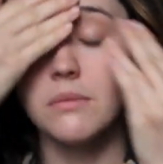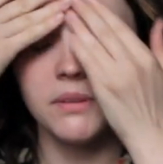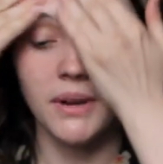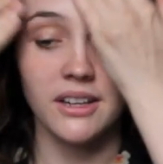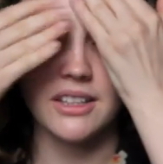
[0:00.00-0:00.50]

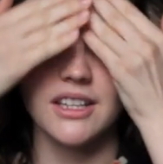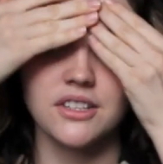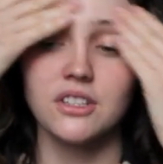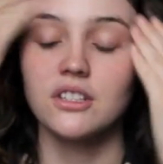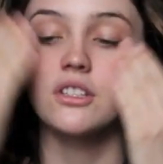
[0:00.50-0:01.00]
But apparently
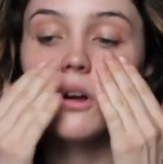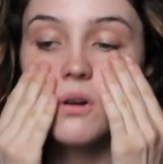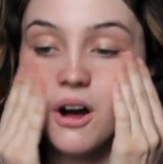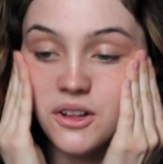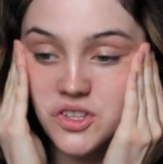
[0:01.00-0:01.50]
it's just so
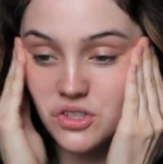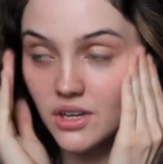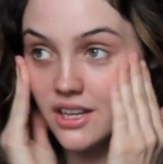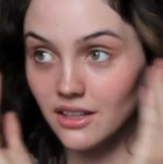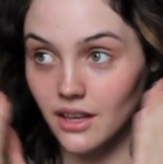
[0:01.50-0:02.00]

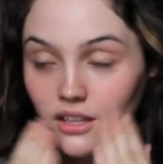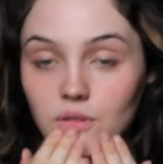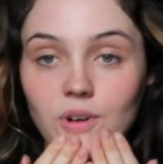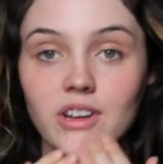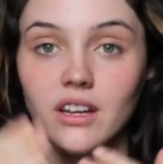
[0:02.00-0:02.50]
concentrated that
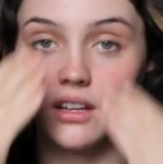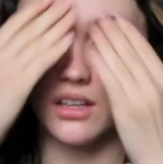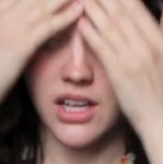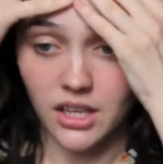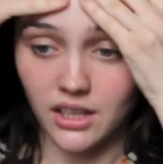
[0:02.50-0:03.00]
you want to
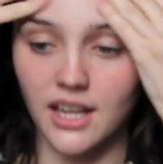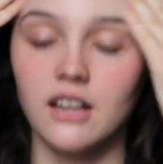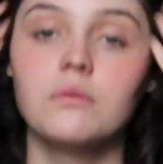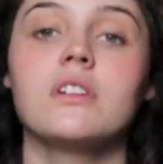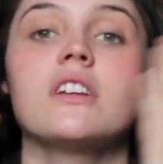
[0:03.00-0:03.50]
let
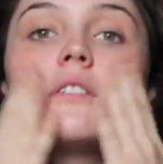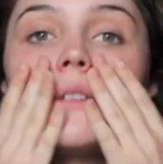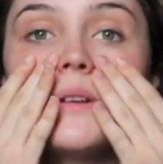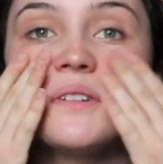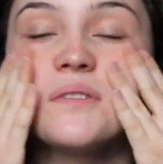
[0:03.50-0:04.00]
it
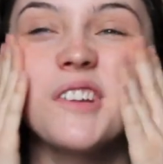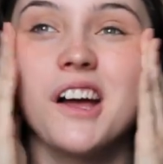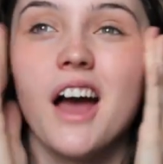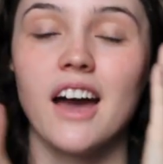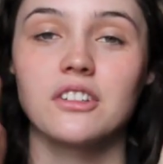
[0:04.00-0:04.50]
really
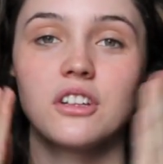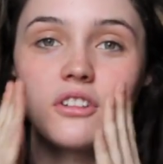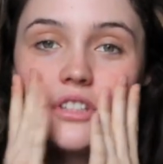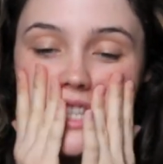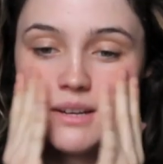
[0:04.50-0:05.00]
act on
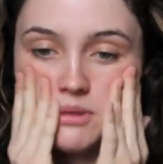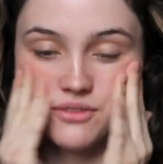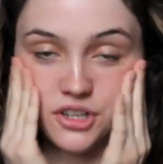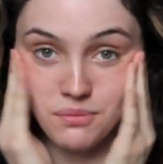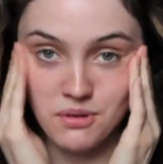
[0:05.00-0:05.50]
your skin
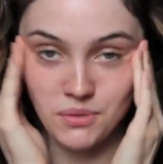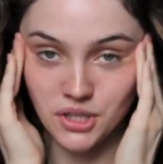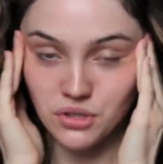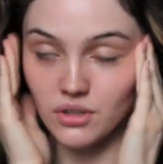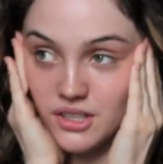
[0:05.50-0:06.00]
before you put
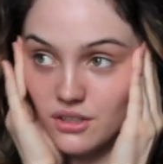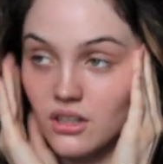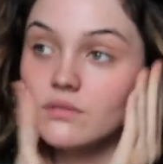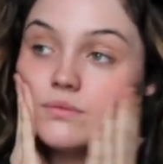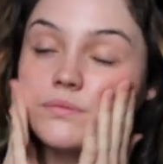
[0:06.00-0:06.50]
moisturizer
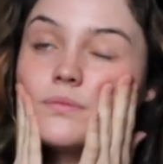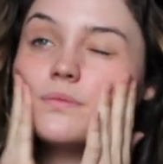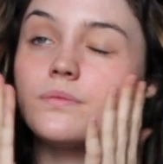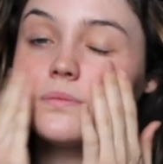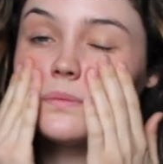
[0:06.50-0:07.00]
on.
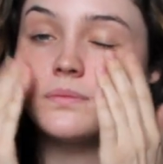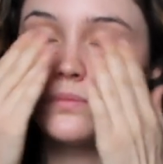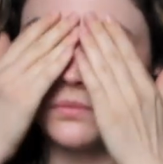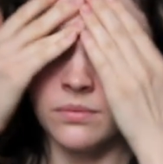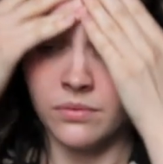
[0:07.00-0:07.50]

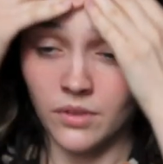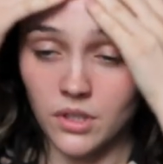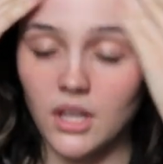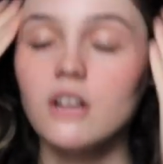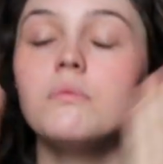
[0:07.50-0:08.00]

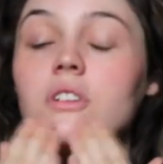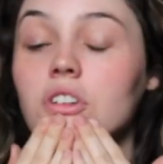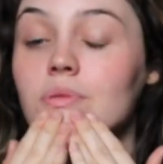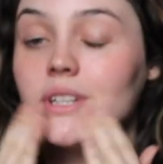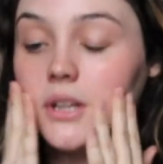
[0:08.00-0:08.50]
So I don't put
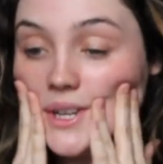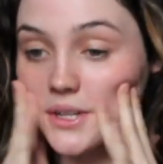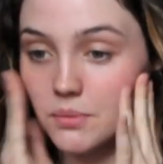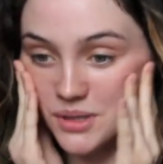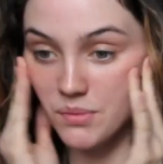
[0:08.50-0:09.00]
too much on, I
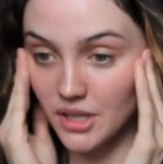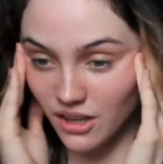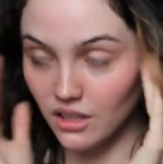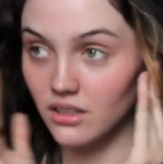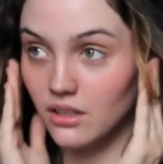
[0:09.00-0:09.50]
just put a bit
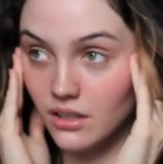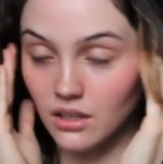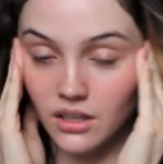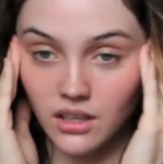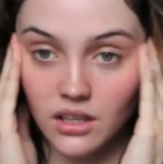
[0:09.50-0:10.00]
on.
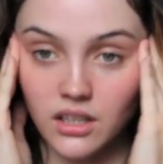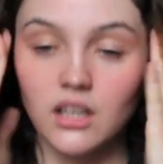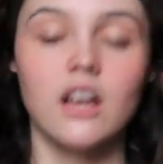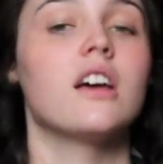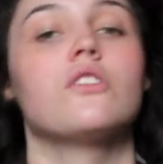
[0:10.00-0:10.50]

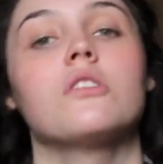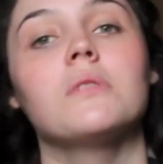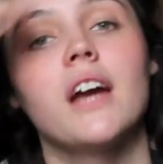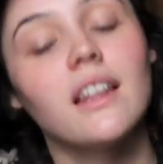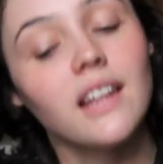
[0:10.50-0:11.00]
And
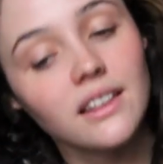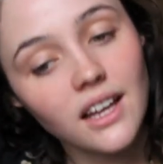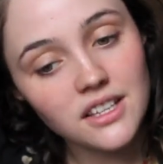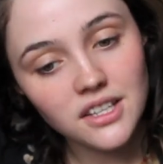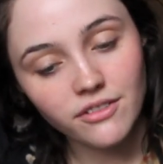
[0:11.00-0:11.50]
normally I let
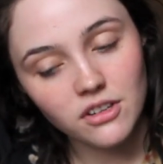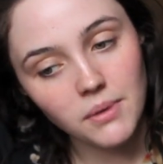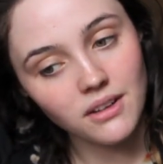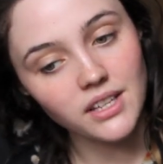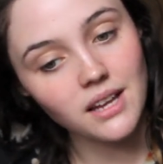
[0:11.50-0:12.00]
that sit for
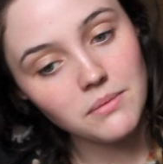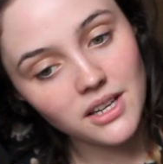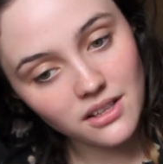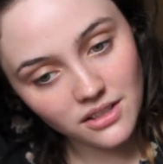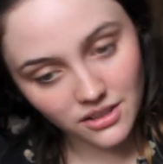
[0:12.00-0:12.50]
about 10
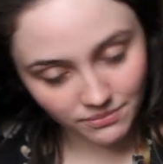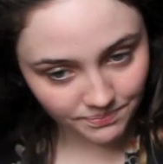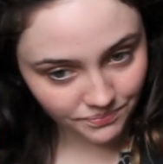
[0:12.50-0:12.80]
minutes.